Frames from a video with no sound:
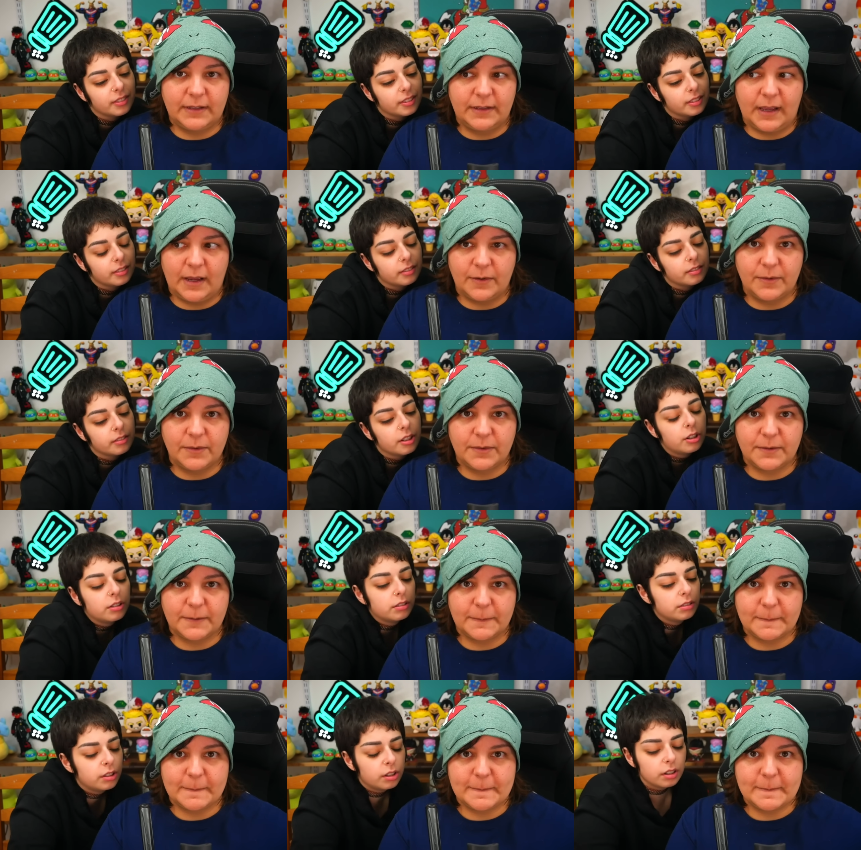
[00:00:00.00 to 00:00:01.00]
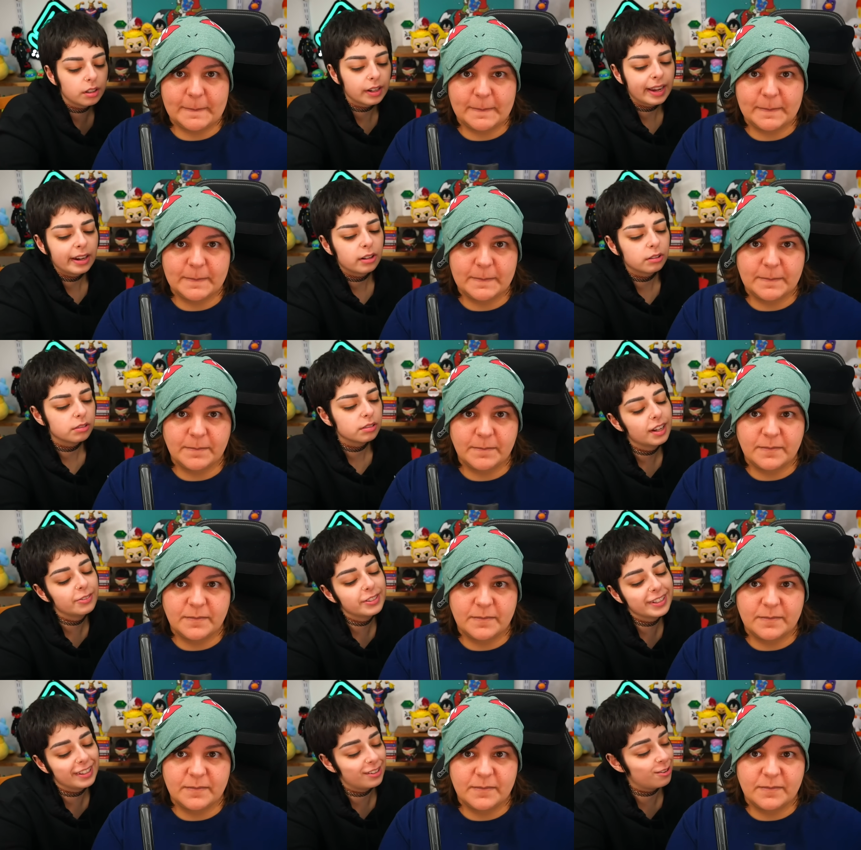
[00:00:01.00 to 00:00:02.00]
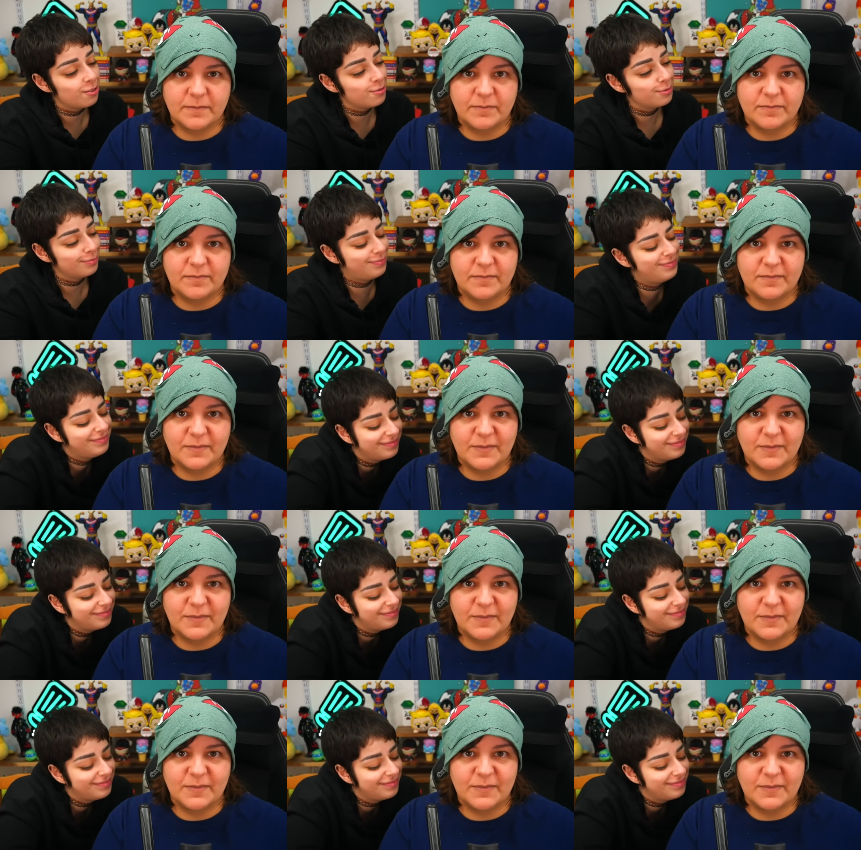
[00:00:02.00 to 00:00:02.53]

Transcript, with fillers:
Speaker 1: now? Oh, not now. I have to get home.